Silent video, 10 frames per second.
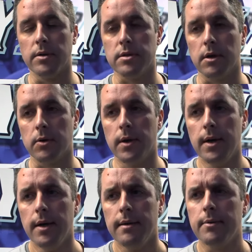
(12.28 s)
So
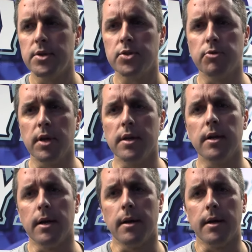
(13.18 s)
that was just really
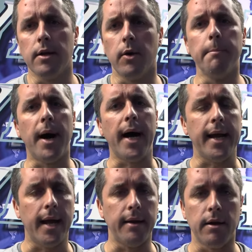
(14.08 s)
good, you know, on my
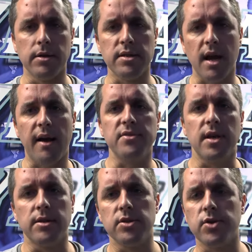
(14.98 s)
end and our staff's
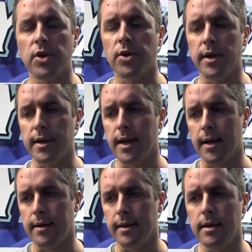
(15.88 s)
end, just learning
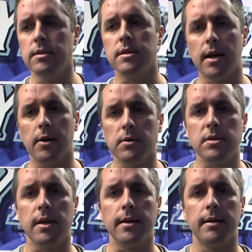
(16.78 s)
kind of the ins and
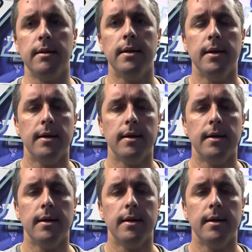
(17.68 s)
outs and